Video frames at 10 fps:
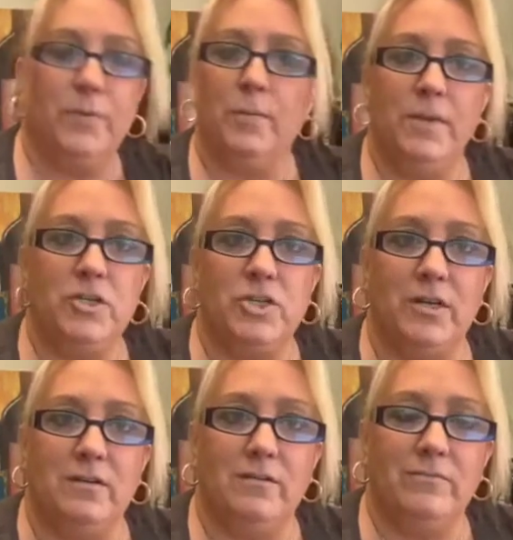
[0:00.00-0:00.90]

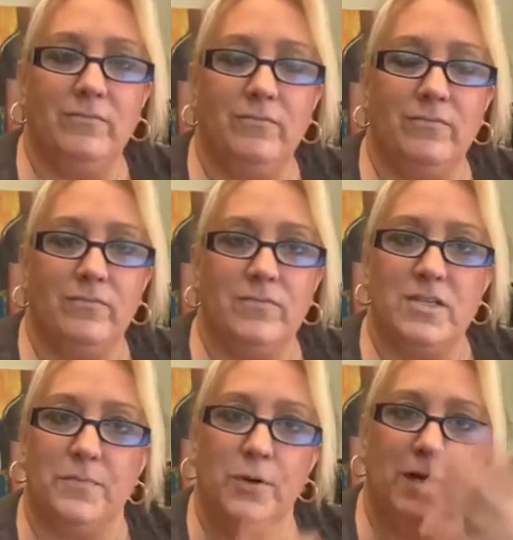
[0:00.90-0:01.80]
permission
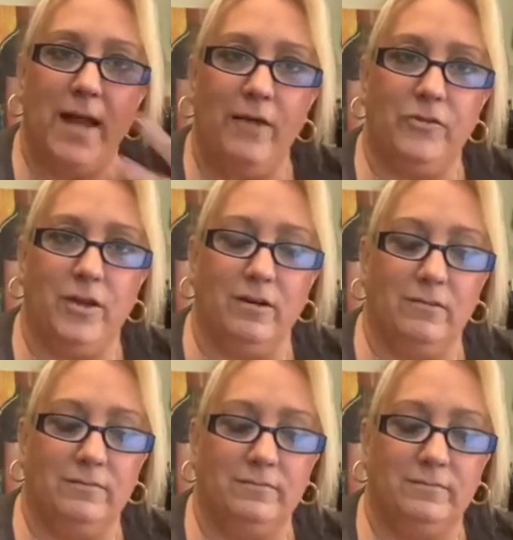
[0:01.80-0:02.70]
to put it out there
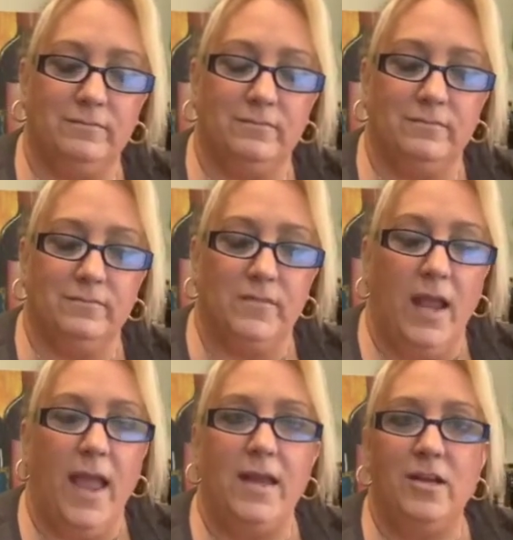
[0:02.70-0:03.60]

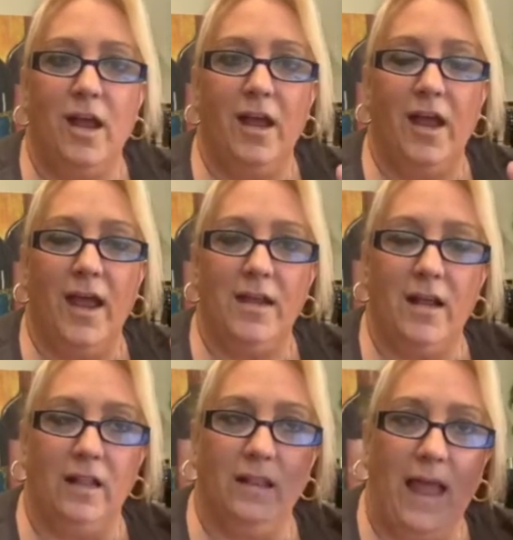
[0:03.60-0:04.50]
and
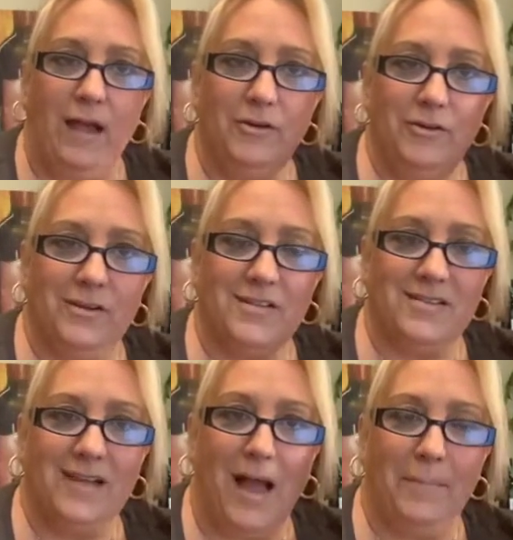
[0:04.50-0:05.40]
allow you to
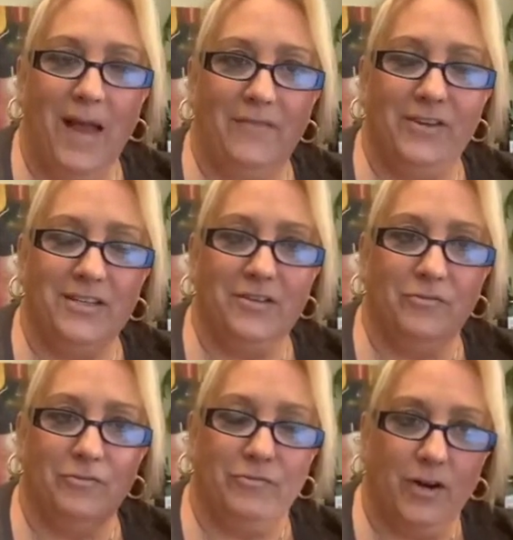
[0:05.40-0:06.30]
stop having to
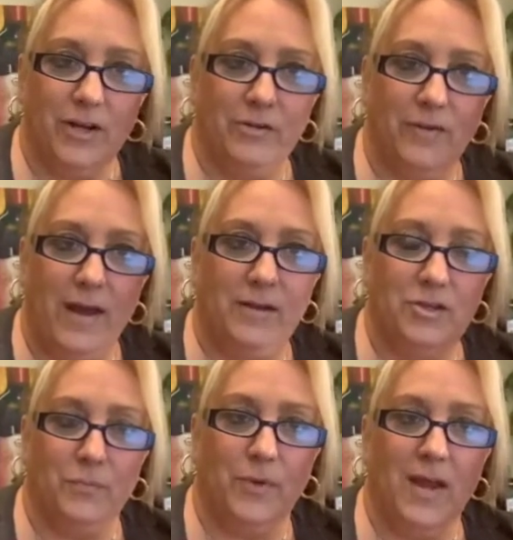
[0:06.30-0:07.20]
run it around in
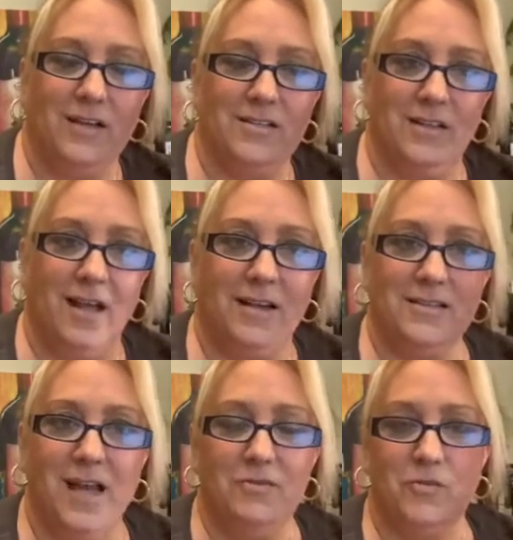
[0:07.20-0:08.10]
your brain, because a lot of
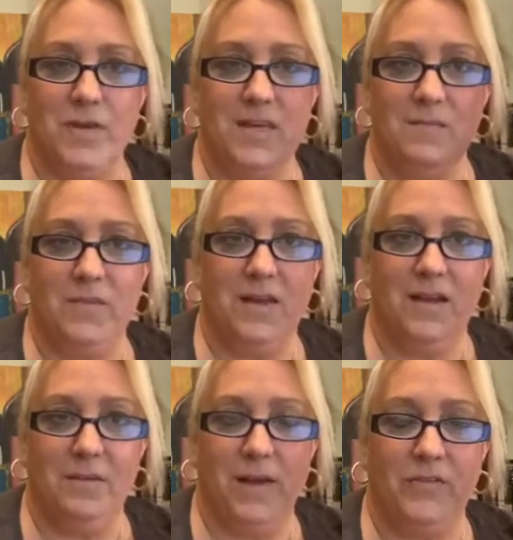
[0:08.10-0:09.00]
times we keep
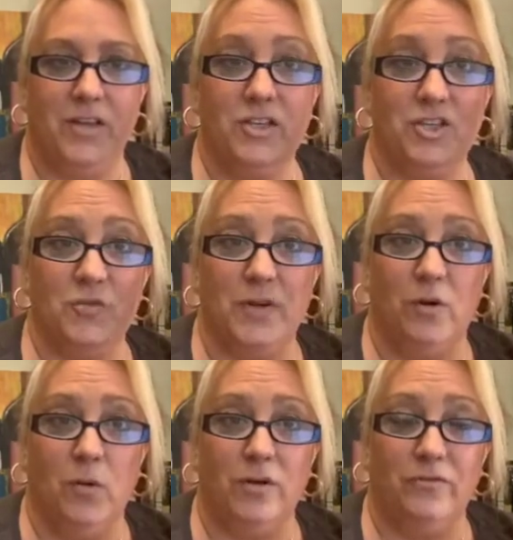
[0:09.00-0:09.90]
thinking about things because we
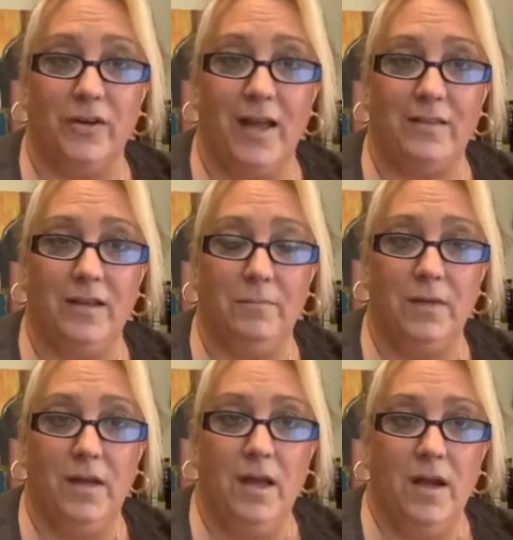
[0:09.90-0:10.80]
don't want to forget
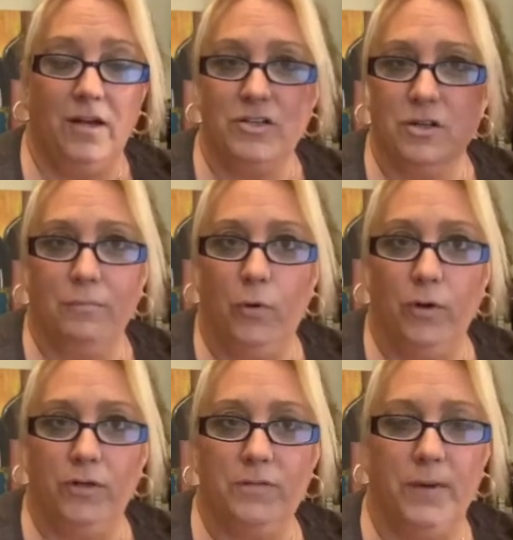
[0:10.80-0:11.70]
them because they're
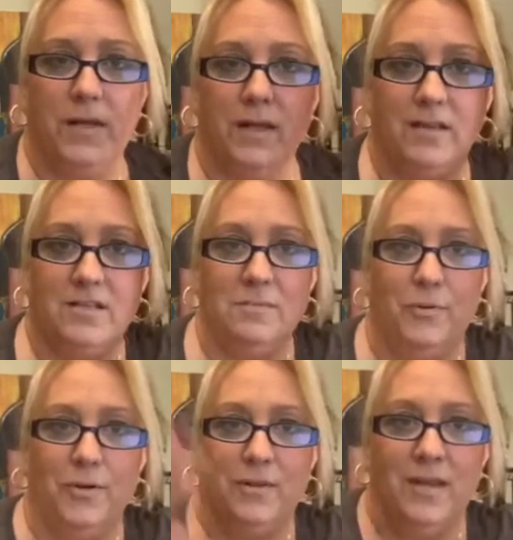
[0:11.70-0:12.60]
important, but you got this
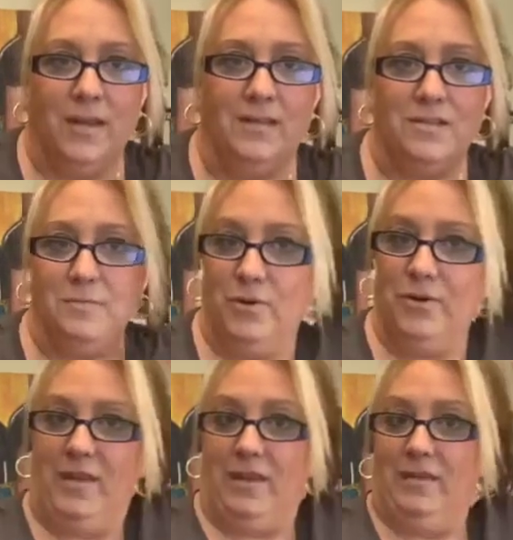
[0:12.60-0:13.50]
important thing and this
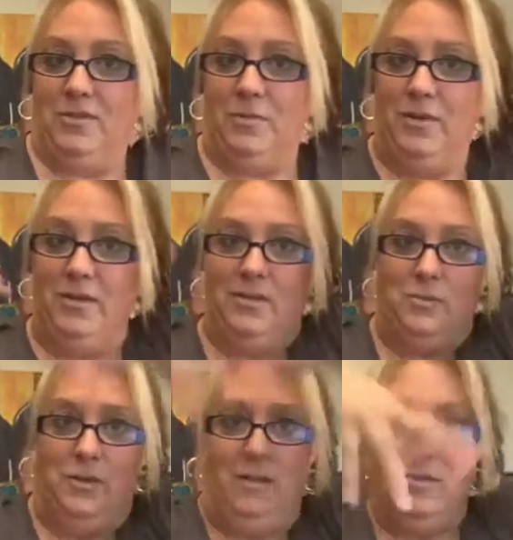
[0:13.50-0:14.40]
important thing, this one and
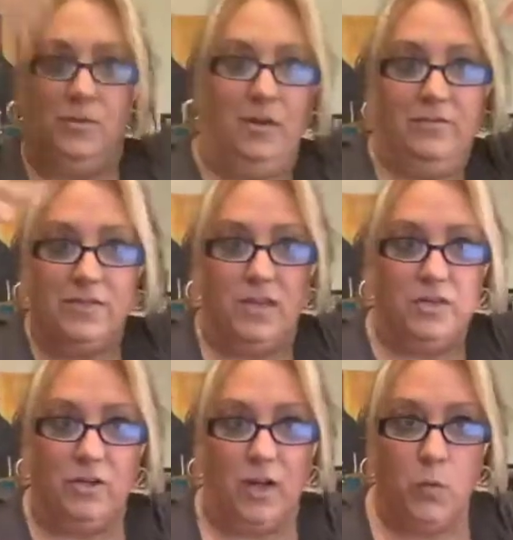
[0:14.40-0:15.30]
this one and this one, all of a
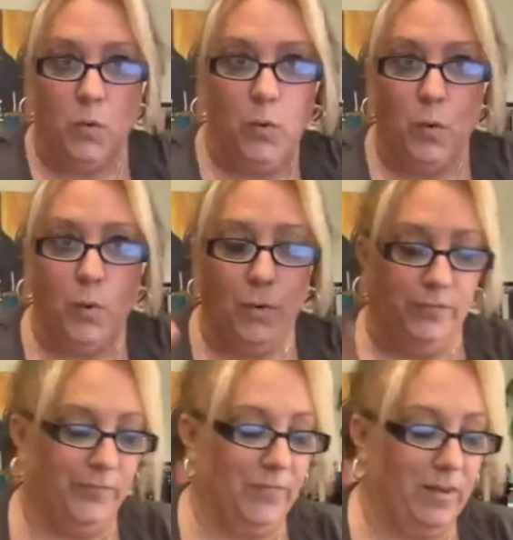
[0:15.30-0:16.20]
sudden you're like,
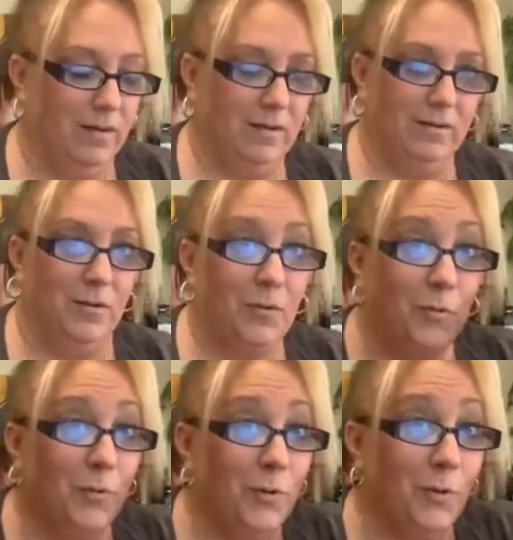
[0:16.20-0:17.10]
whoo,
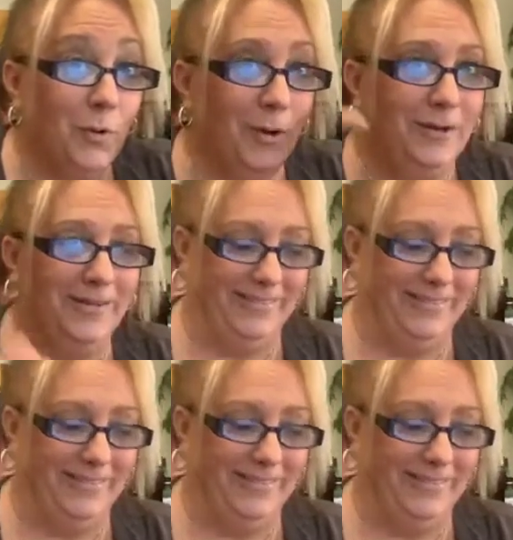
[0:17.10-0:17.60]
Woo.